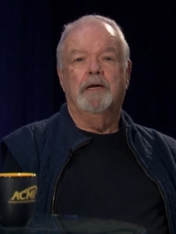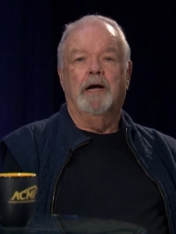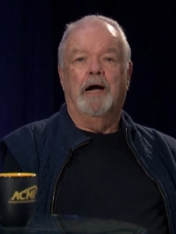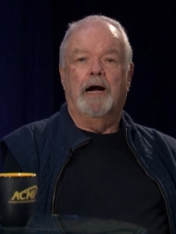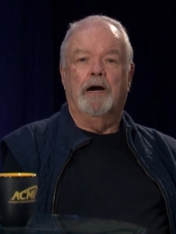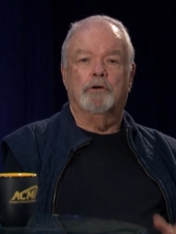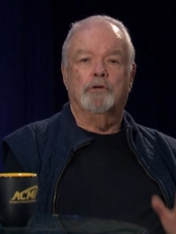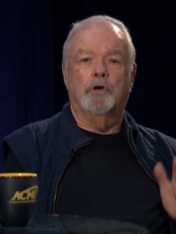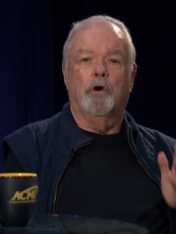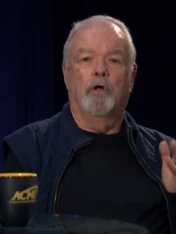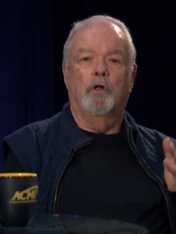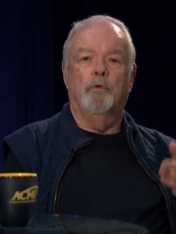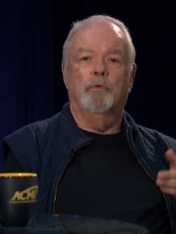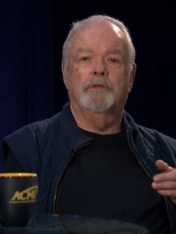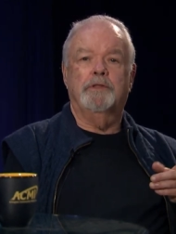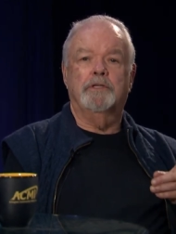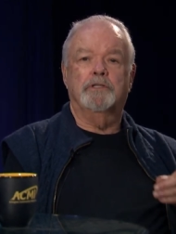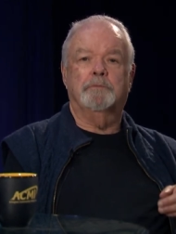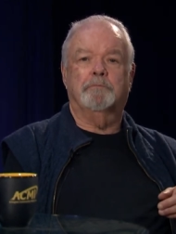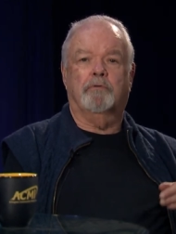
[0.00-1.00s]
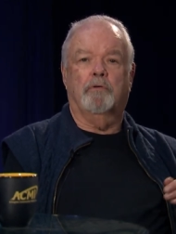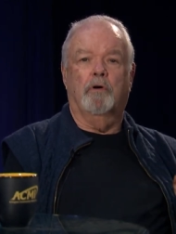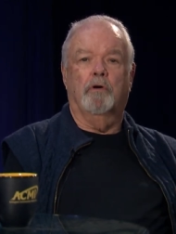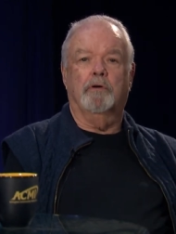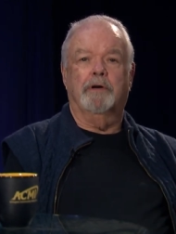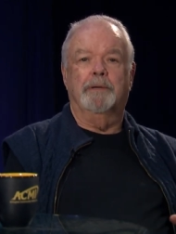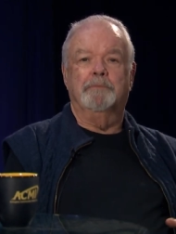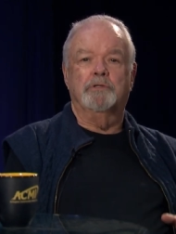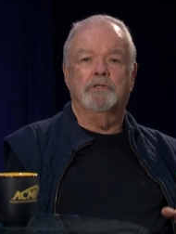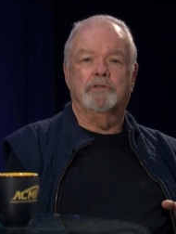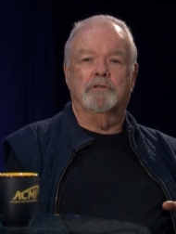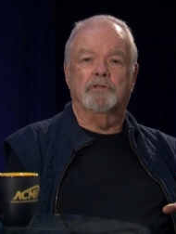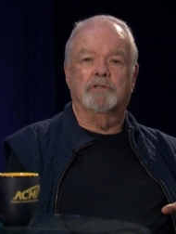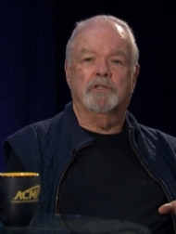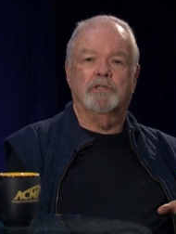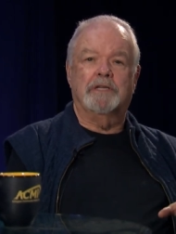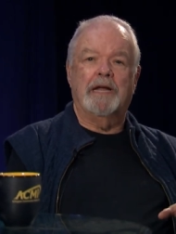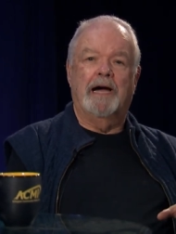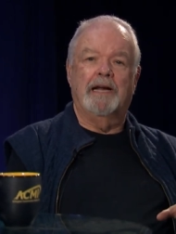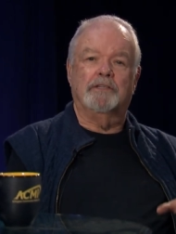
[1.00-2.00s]
Our goal with this program is to
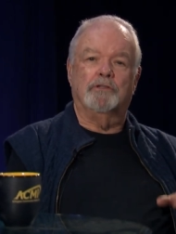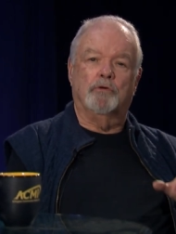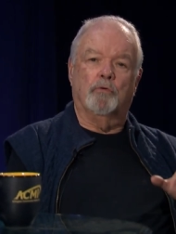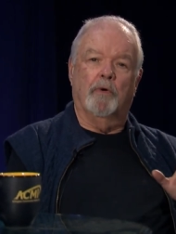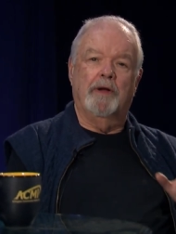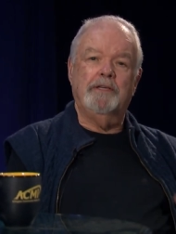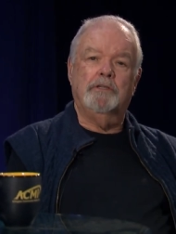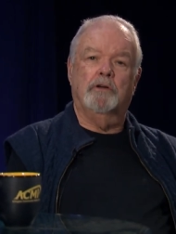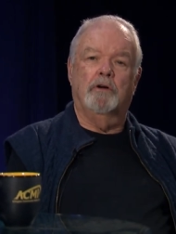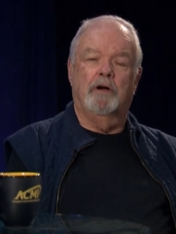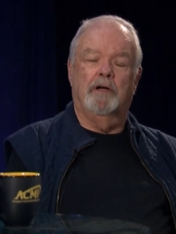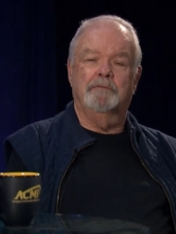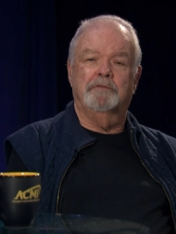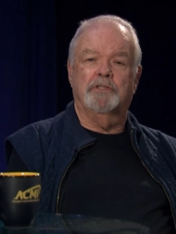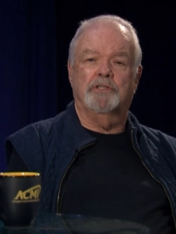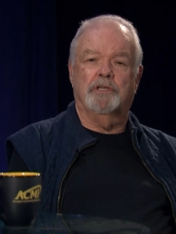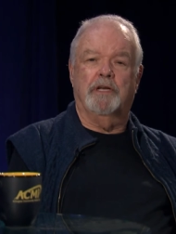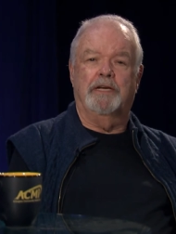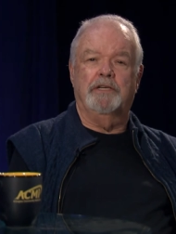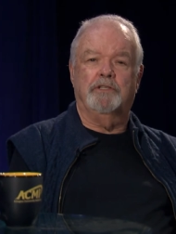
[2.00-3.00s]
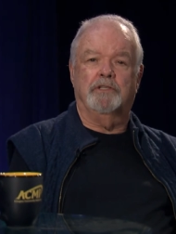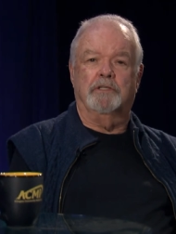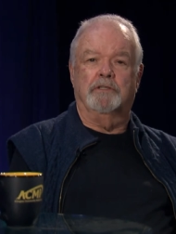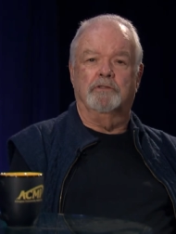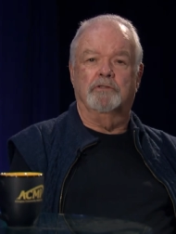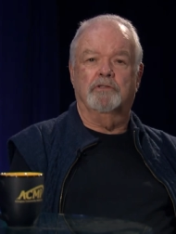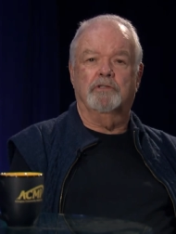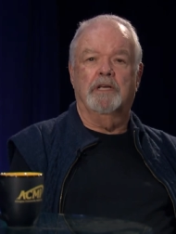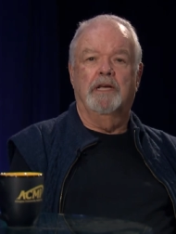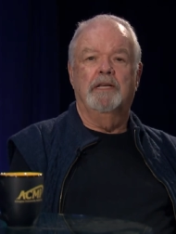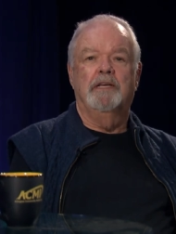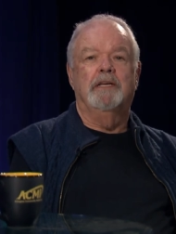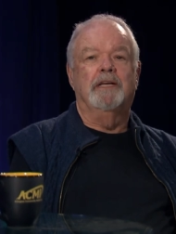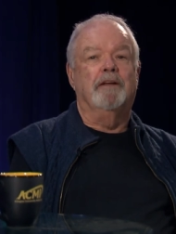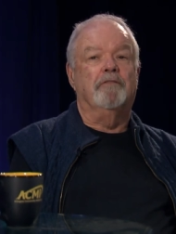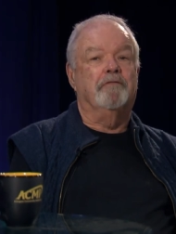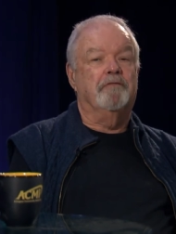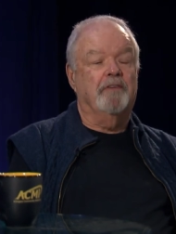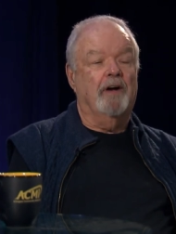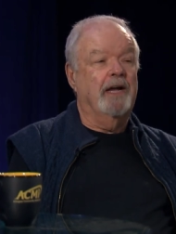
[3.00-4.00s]
start great conversations
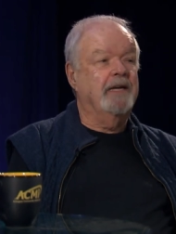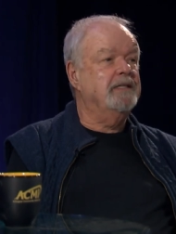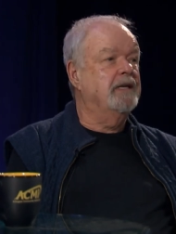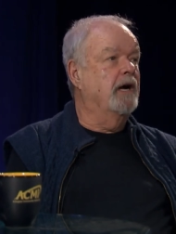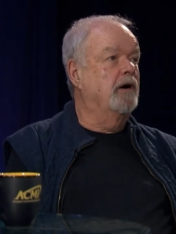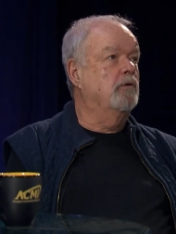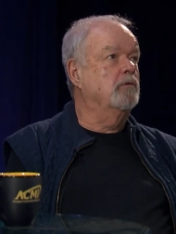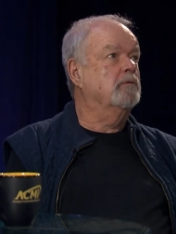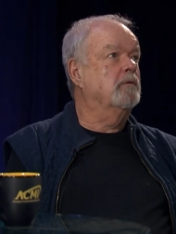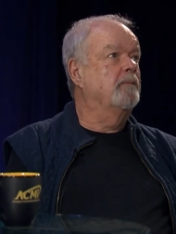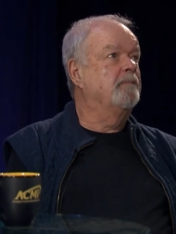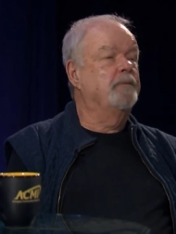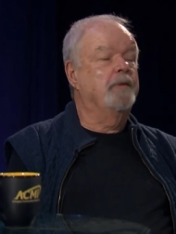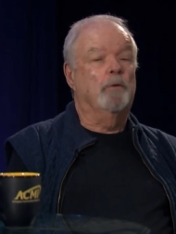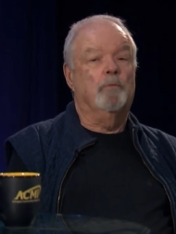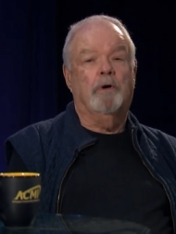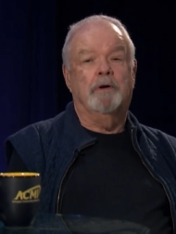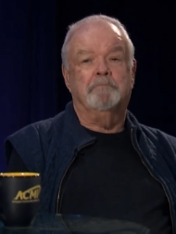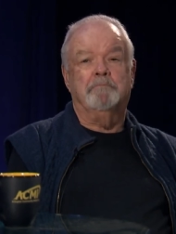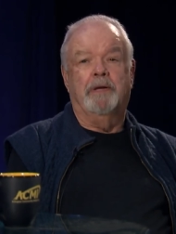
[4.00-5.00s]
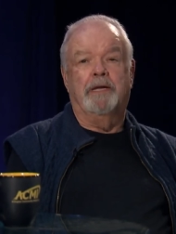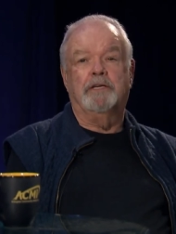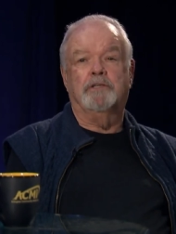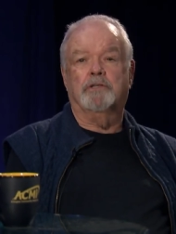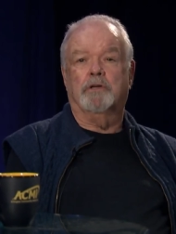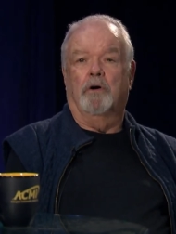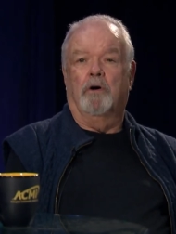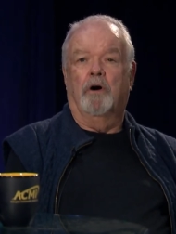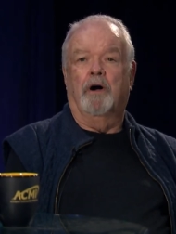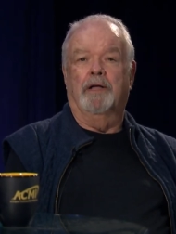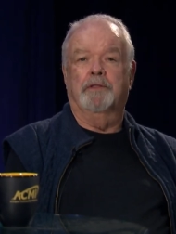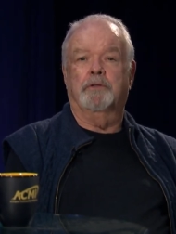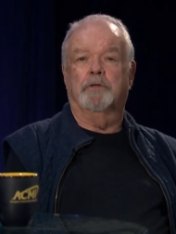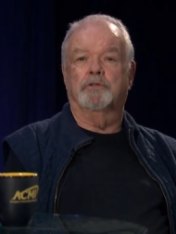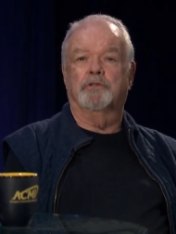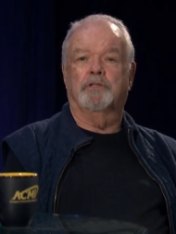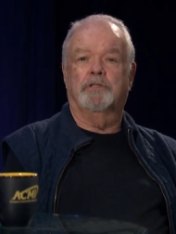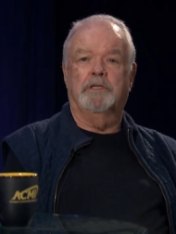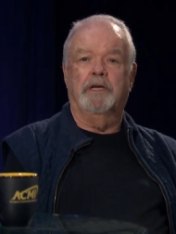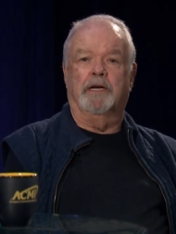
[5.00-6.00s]
and find out what makes
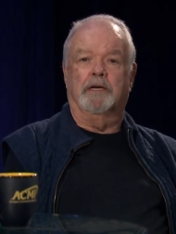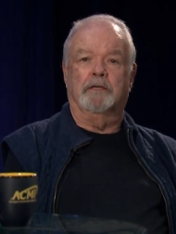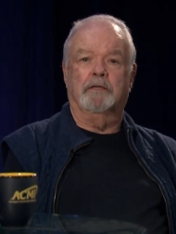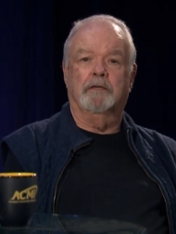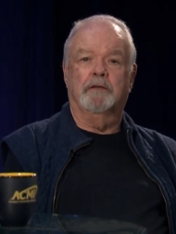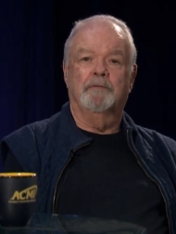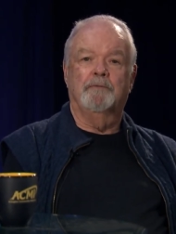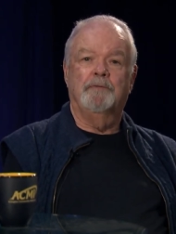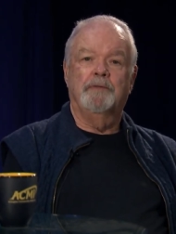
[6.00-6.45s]
authors tick.